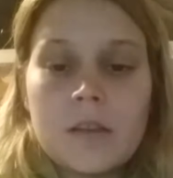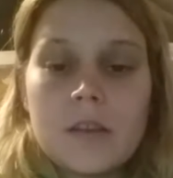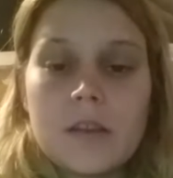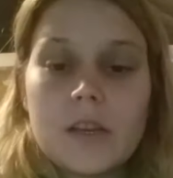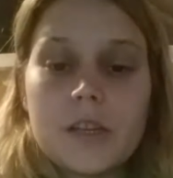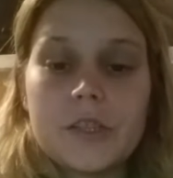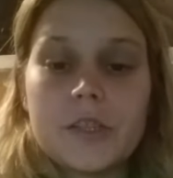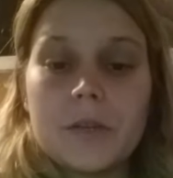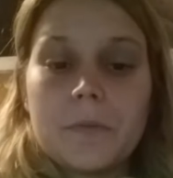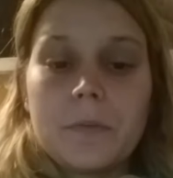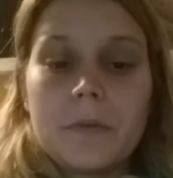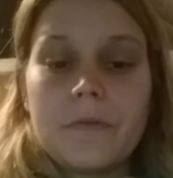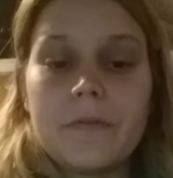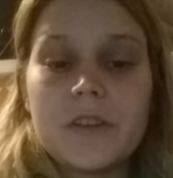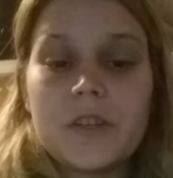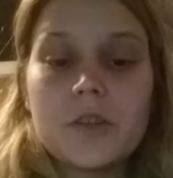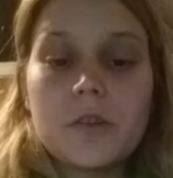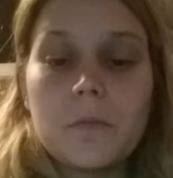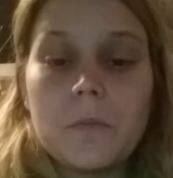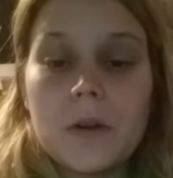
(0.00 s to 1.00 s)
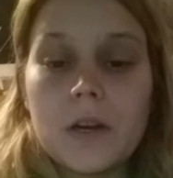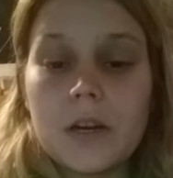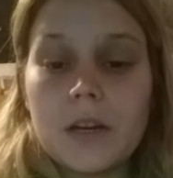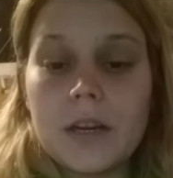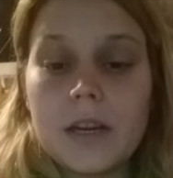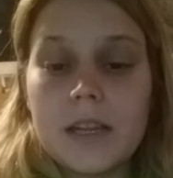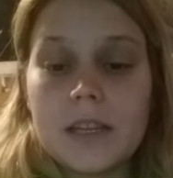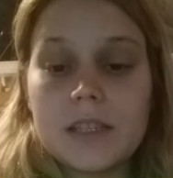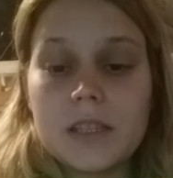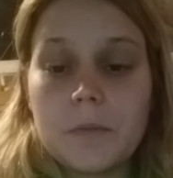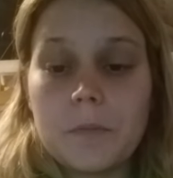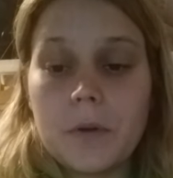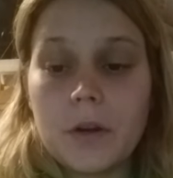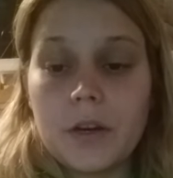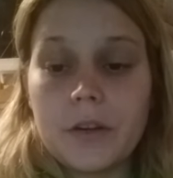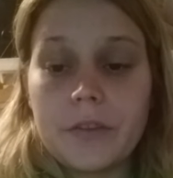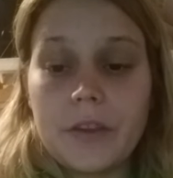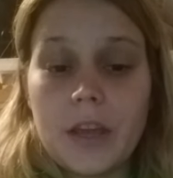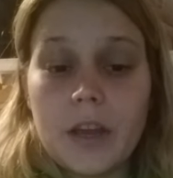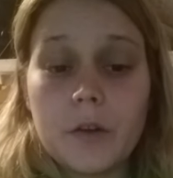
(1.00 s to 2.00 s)
A superficial burn is a
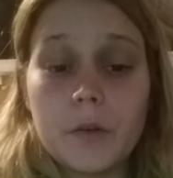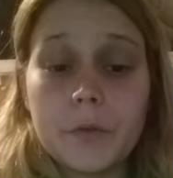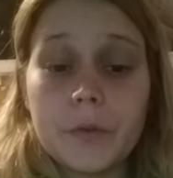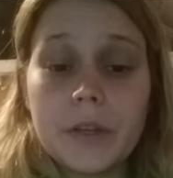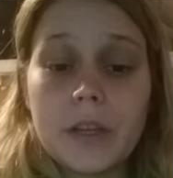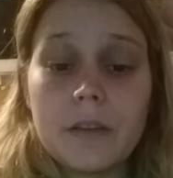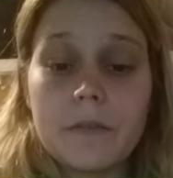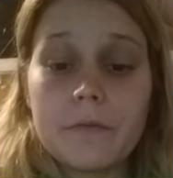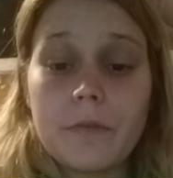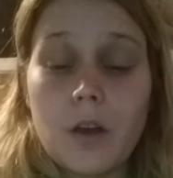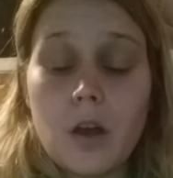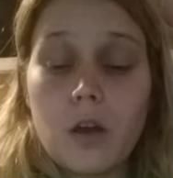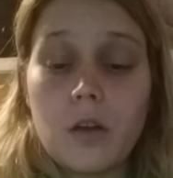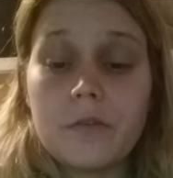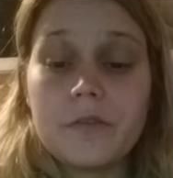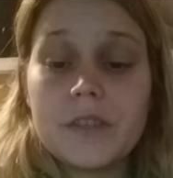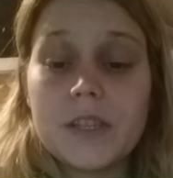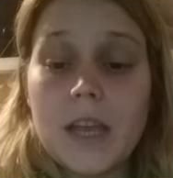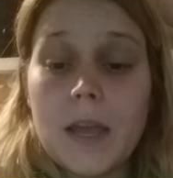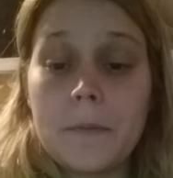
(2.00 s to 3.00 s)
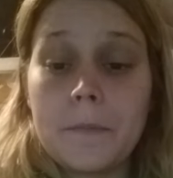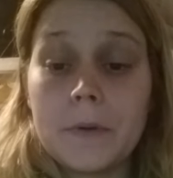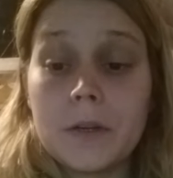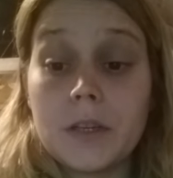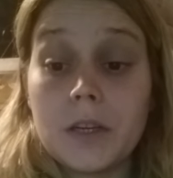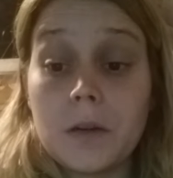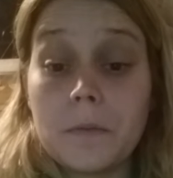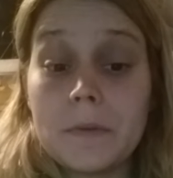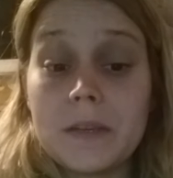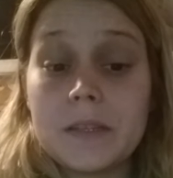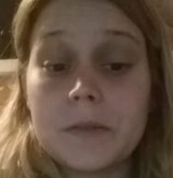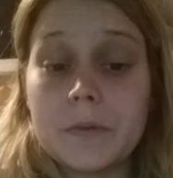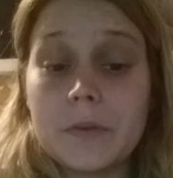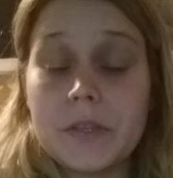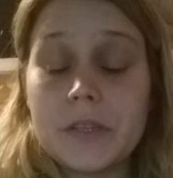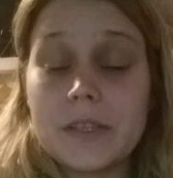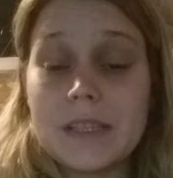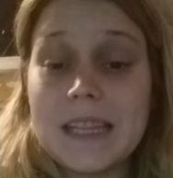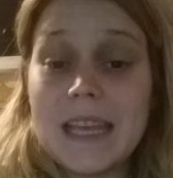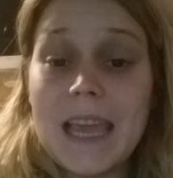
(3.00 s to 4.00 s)
burn that only involves the epidermis,
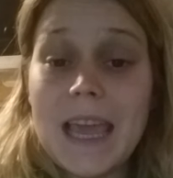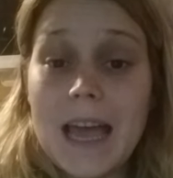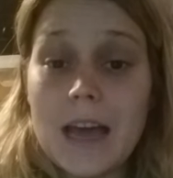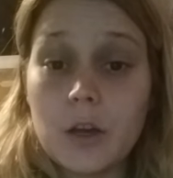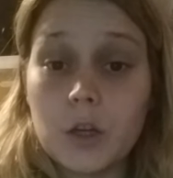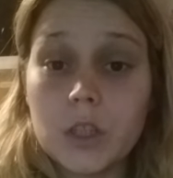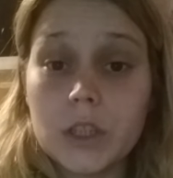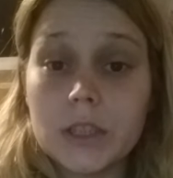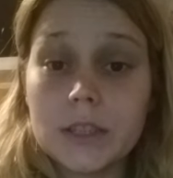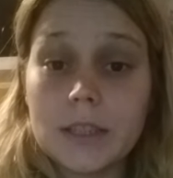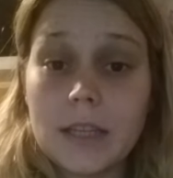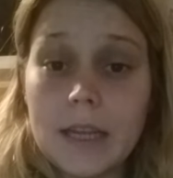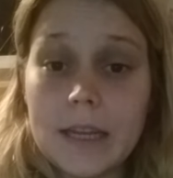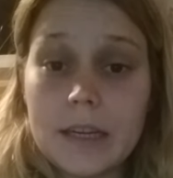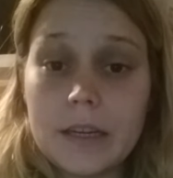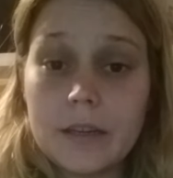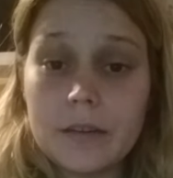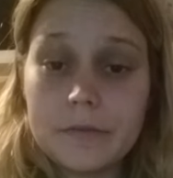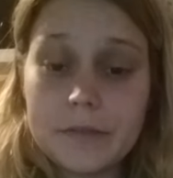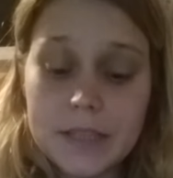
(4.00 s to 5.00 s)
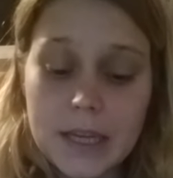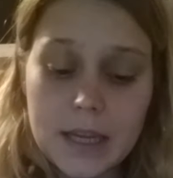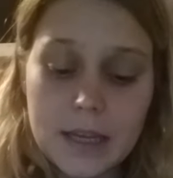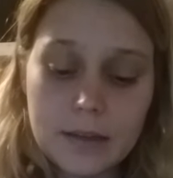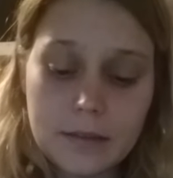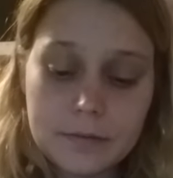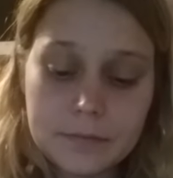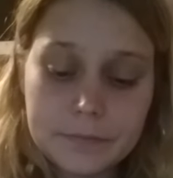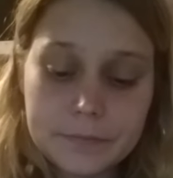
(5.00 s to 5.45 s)
which is the outer layer of skin.